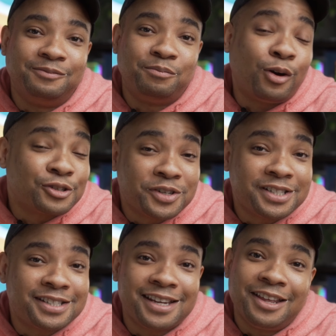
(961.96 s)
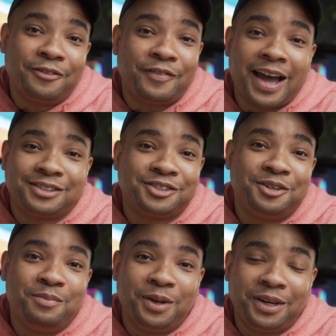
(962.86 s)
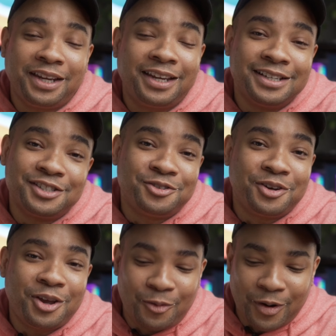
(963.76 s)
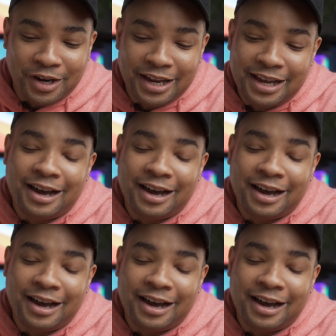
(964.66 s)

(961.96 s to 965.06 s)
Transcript: portraits, either fashion and beauty and studio work.